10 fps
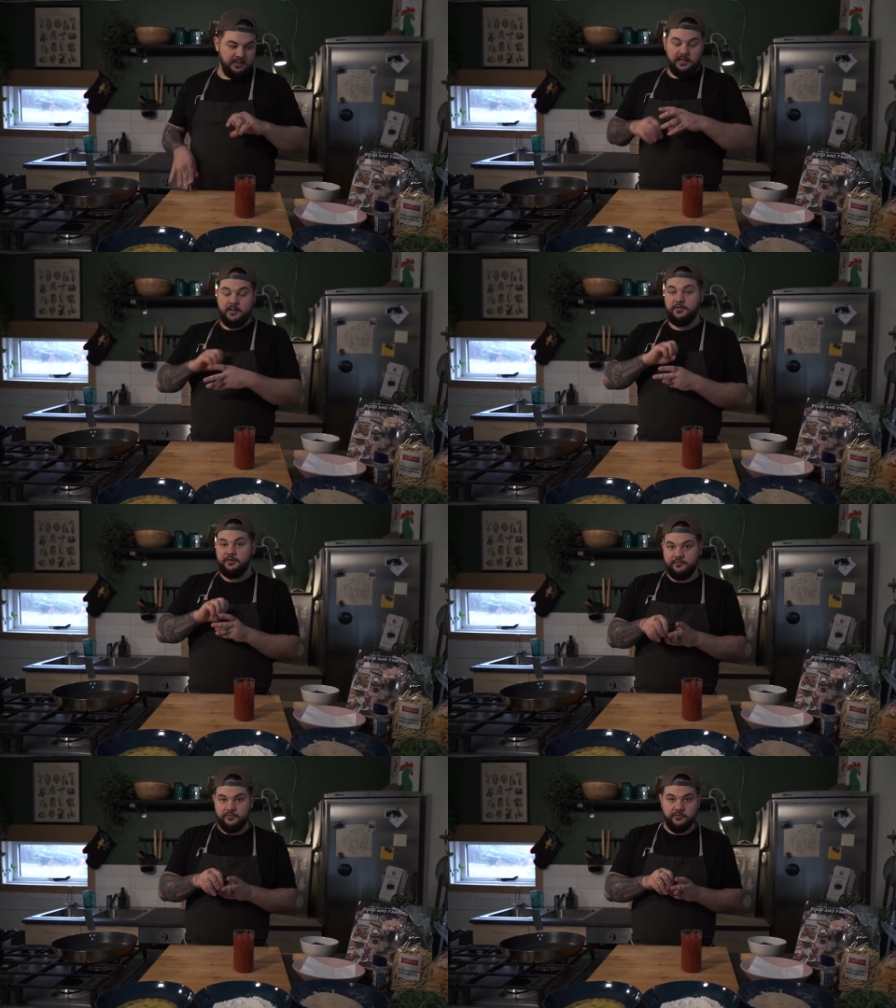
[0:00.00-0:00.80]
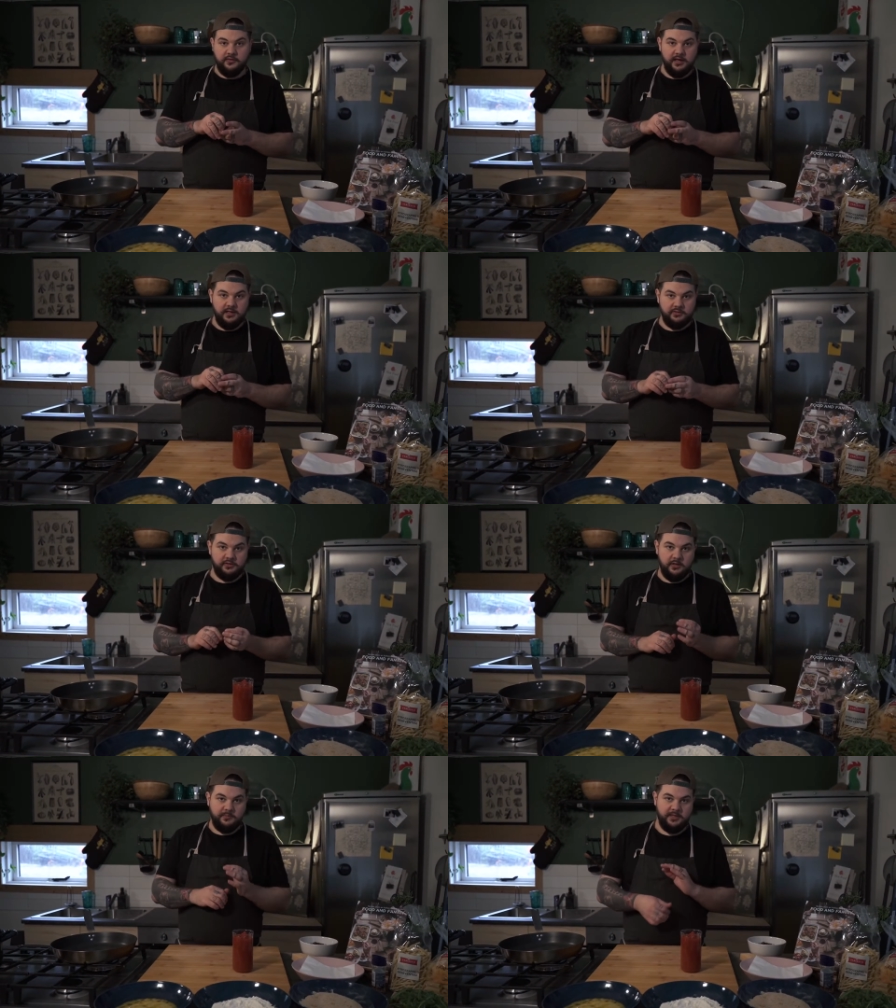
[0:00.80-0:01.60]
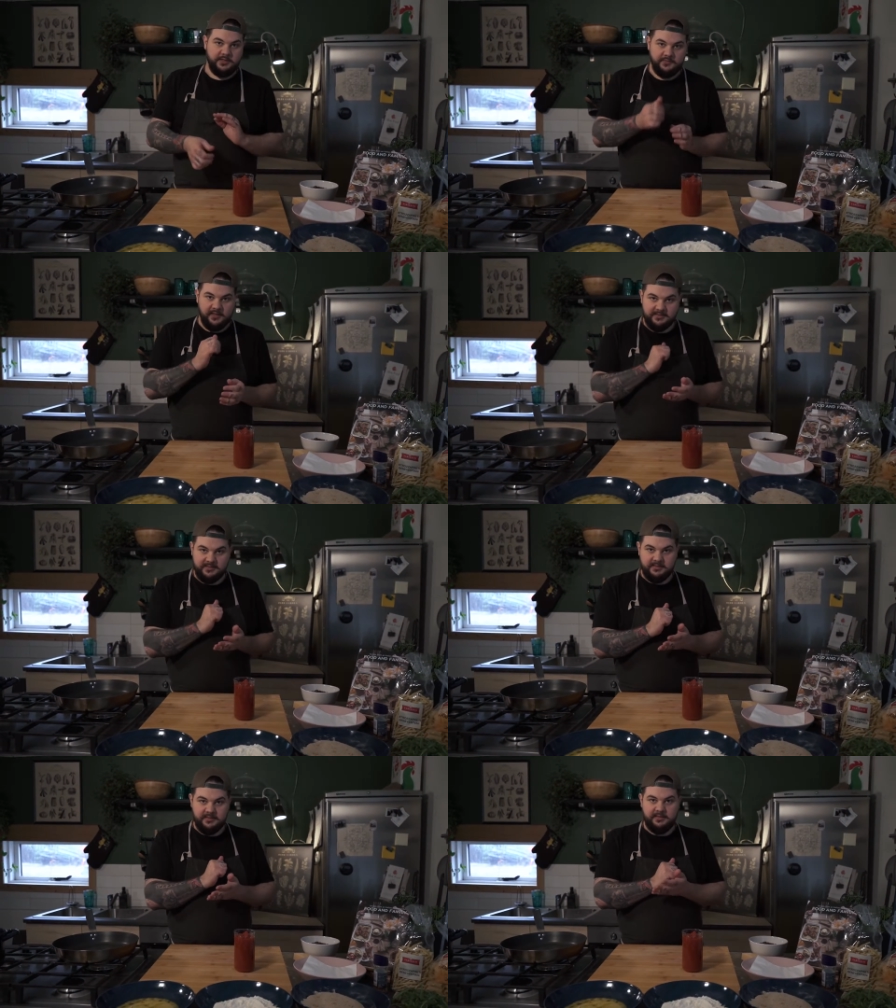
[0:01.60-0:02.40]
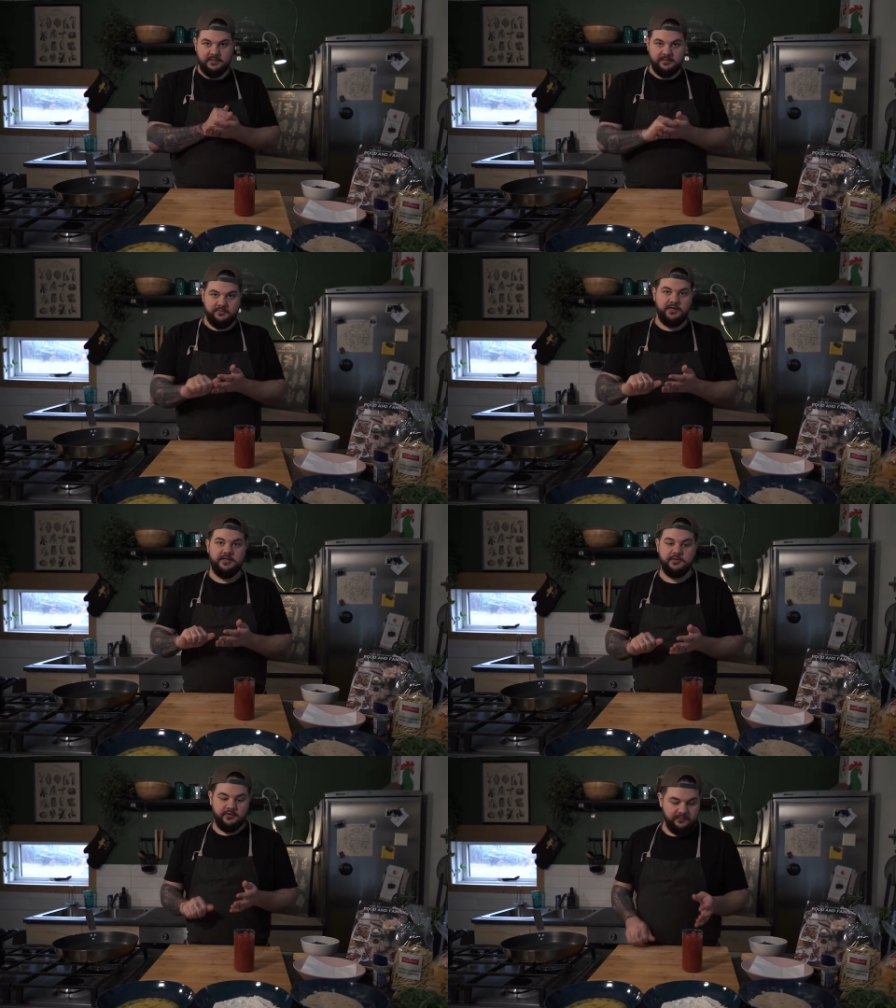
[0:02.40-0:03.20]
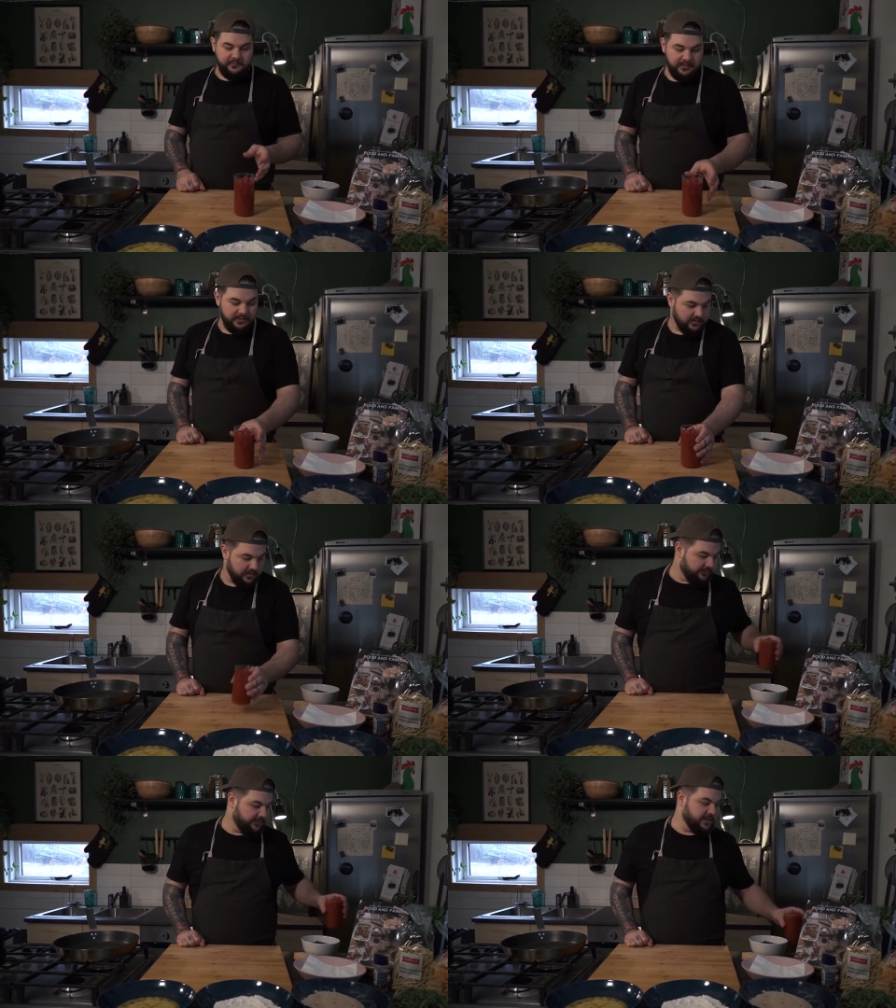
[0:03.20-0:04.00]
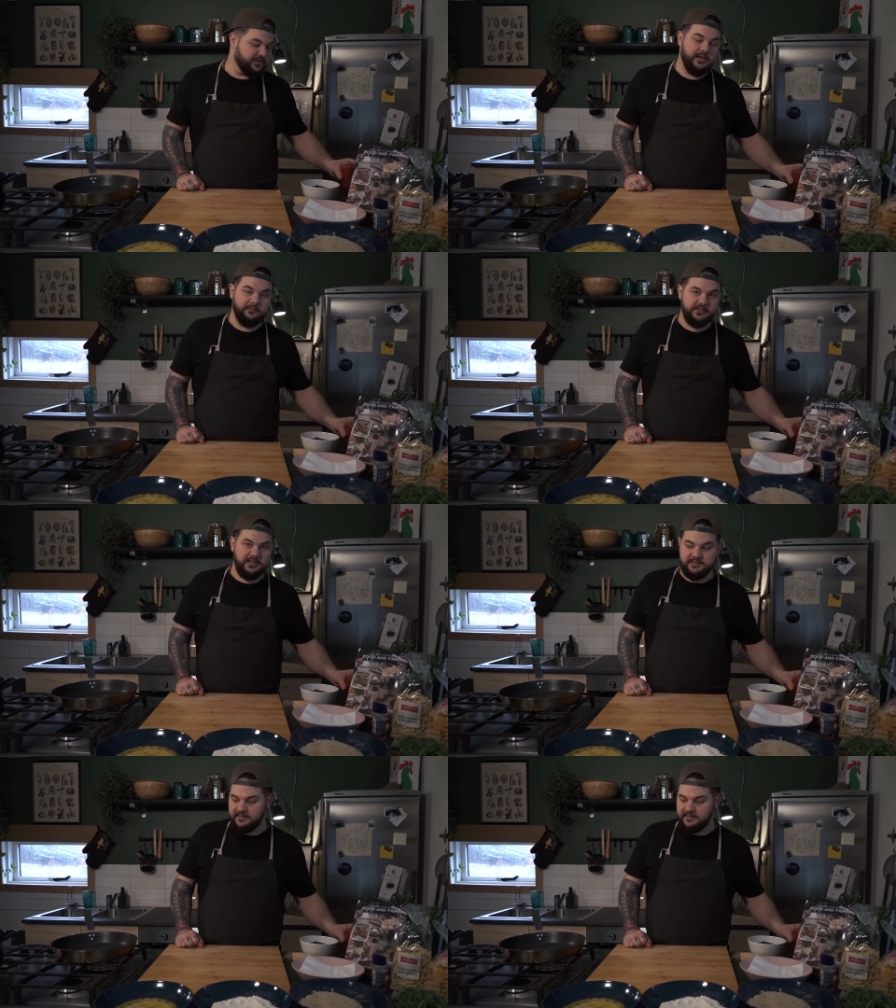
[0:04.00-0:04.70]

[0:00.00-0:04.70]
and a bit of rucola on top, as well as a grate of fresh lemon zest.